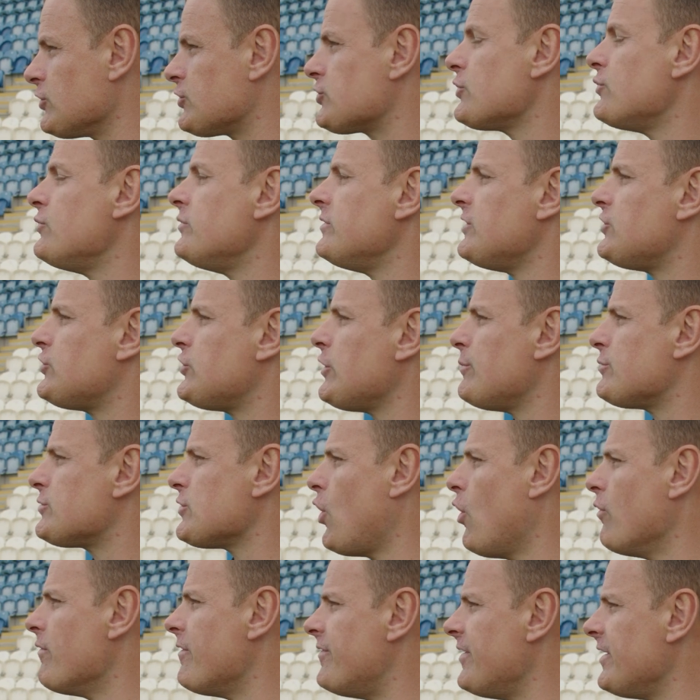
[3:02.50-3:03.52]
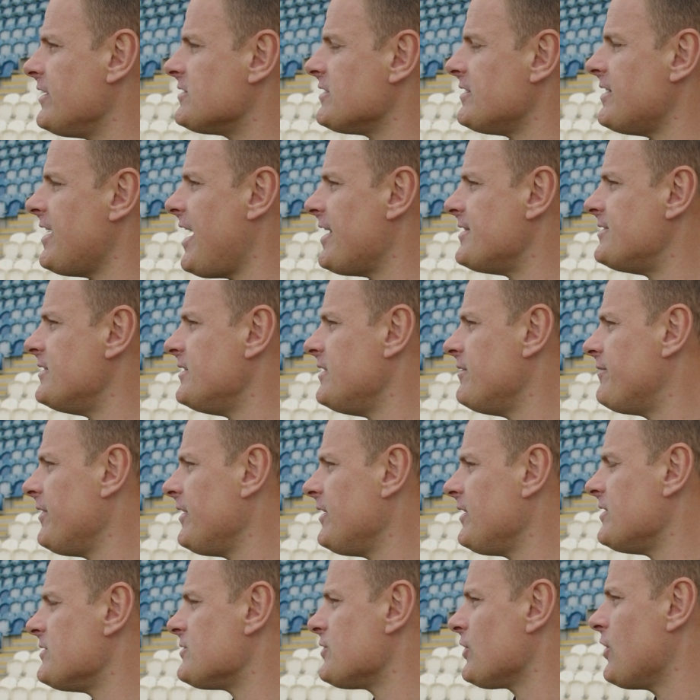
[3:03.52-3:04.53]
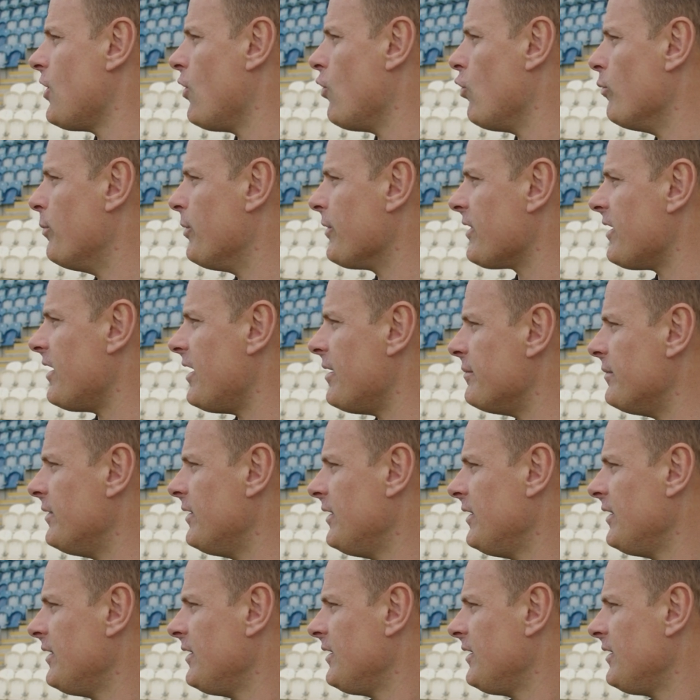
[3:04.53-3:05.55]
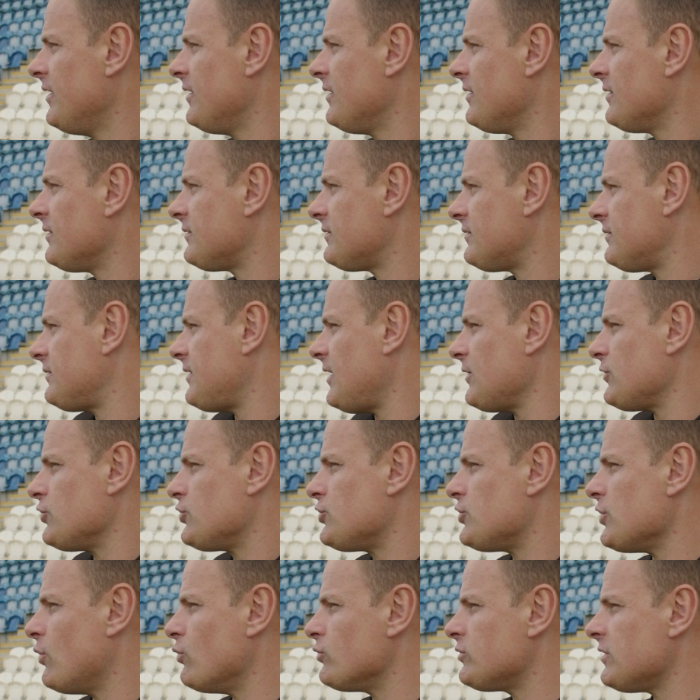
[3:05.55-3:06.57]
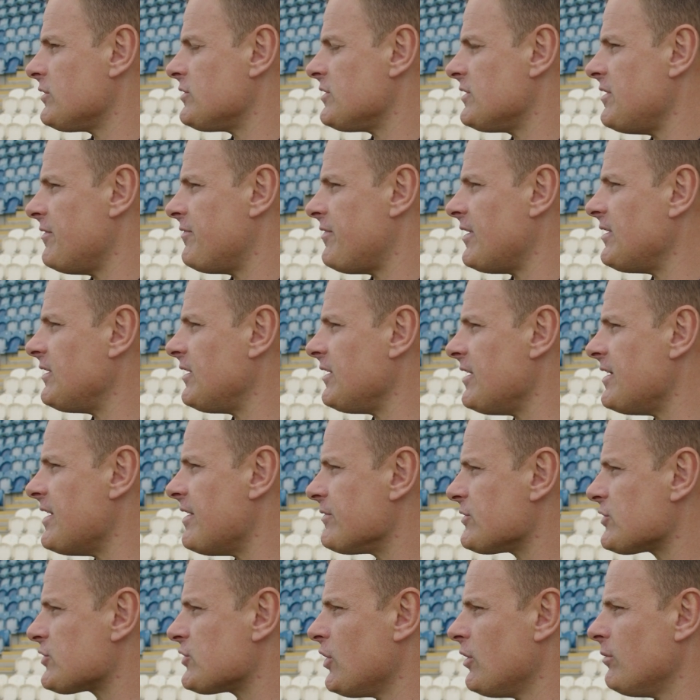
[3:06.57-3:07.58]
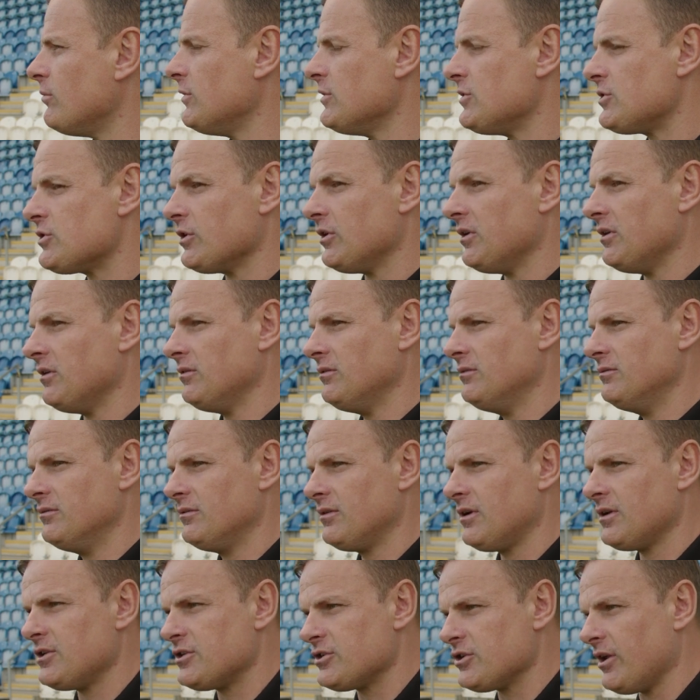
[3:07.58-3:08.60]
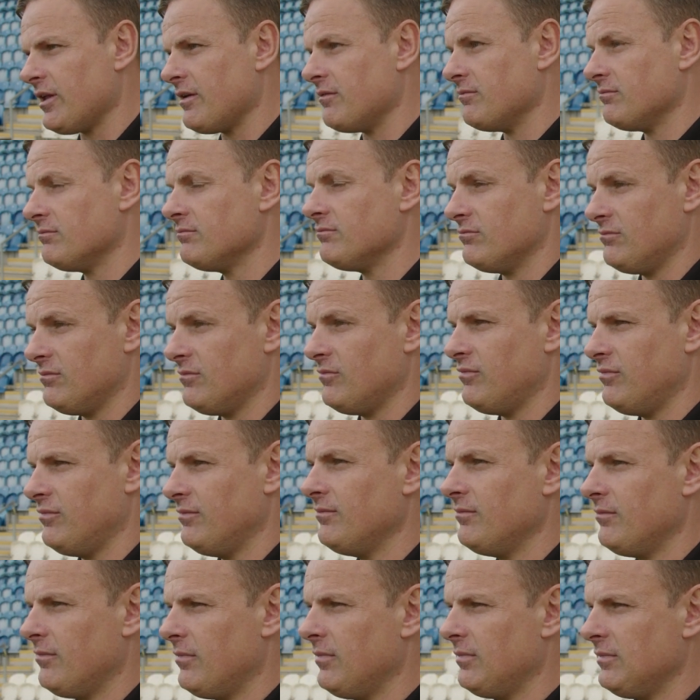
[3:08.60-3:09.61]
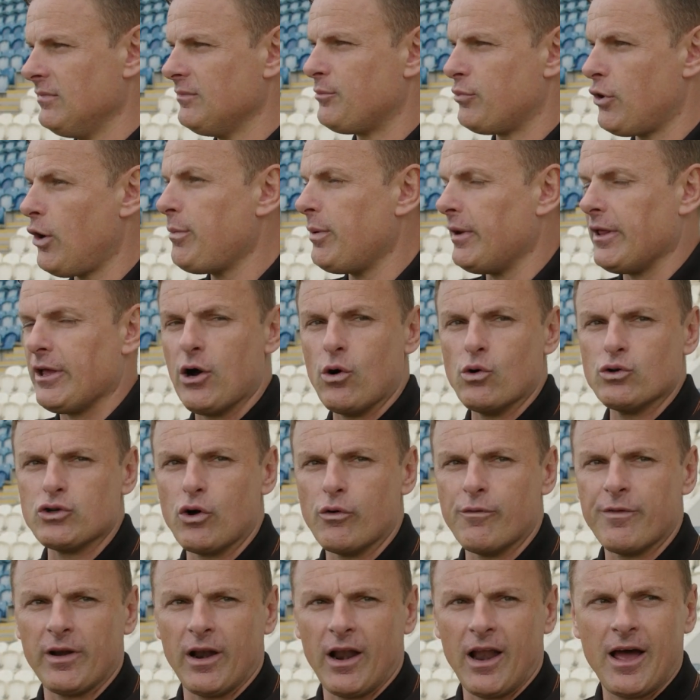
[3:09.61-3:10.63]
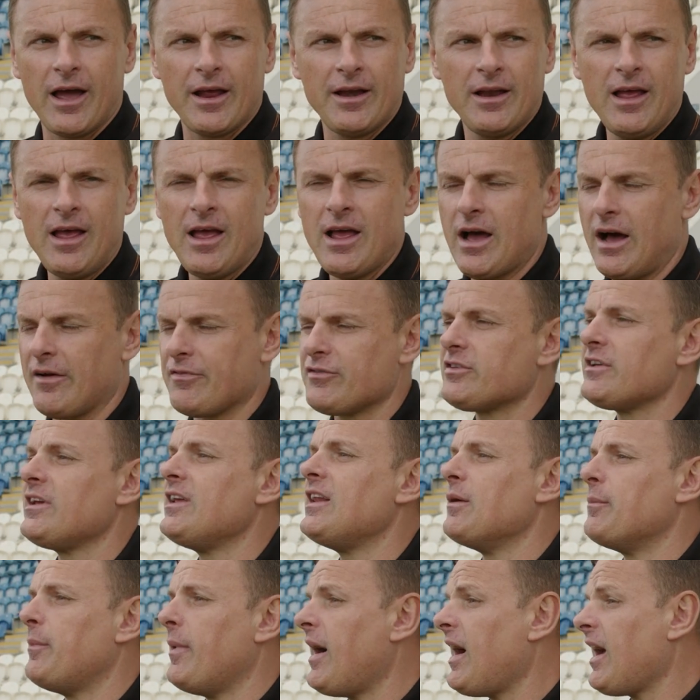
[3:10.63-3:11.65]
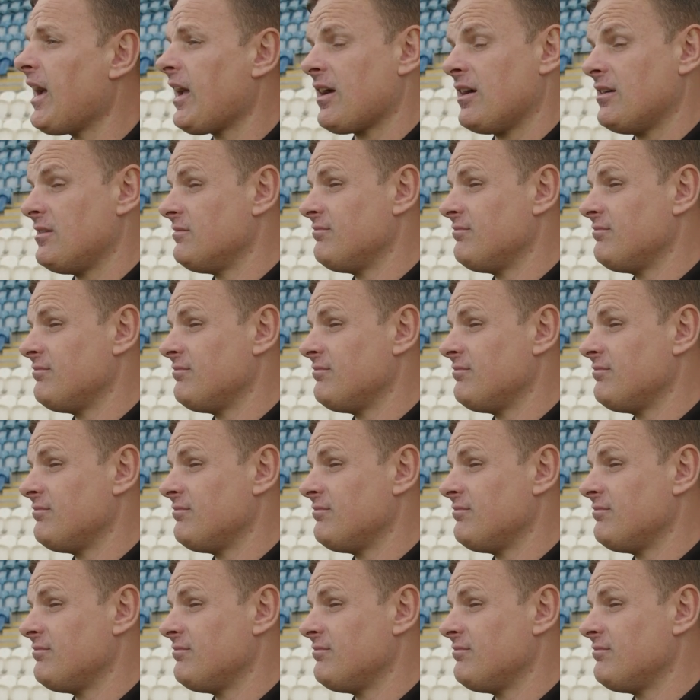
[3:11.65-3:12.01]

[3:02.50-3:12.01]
as soon as he chips it over Viggs and he heads it, you think it's a goal. But that just shows as a defender, you never stop until it properly goes over the line. I've seen it back.